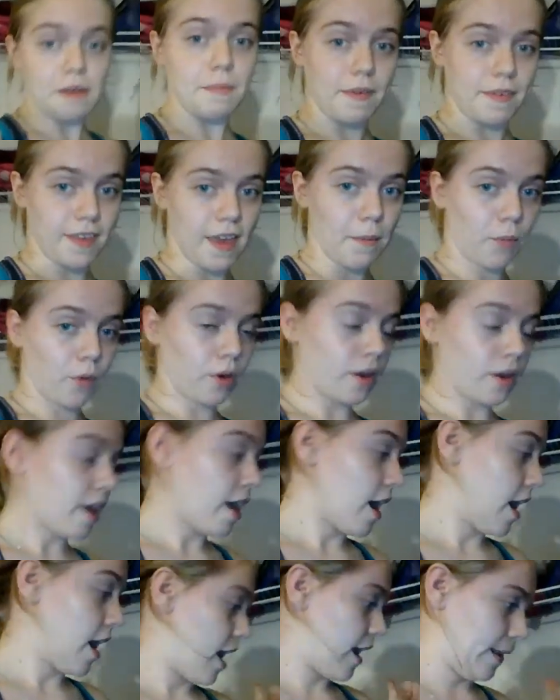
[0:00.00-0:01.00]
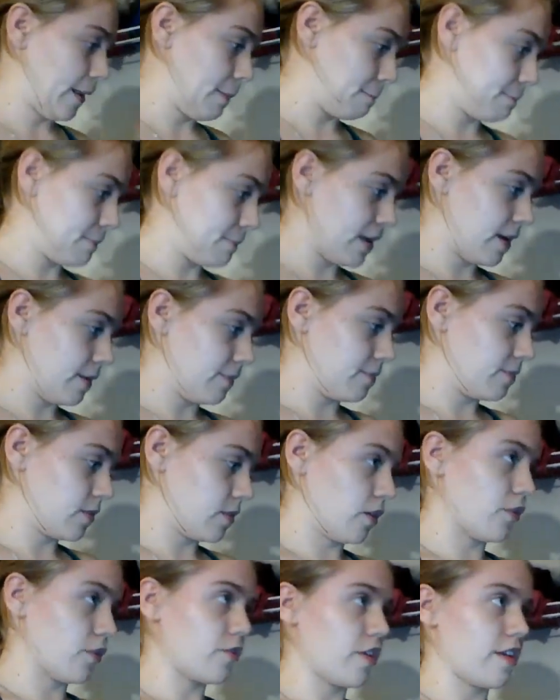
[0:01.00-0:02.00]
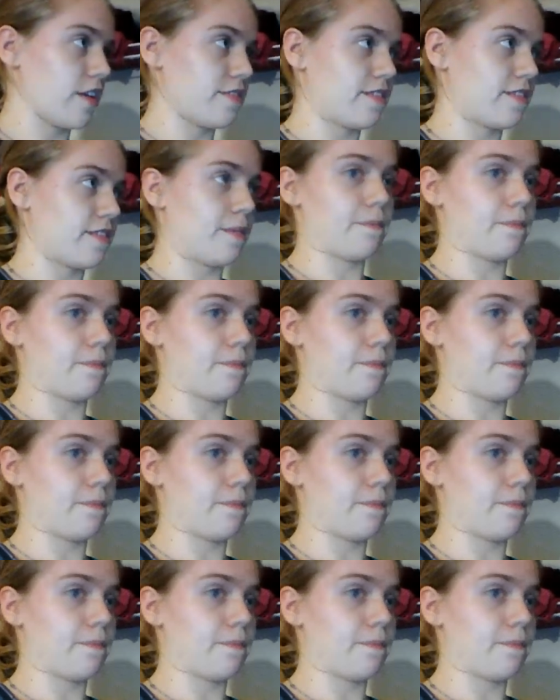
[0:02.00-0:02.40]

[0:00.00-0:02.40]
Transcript: skateboard, and B, it also has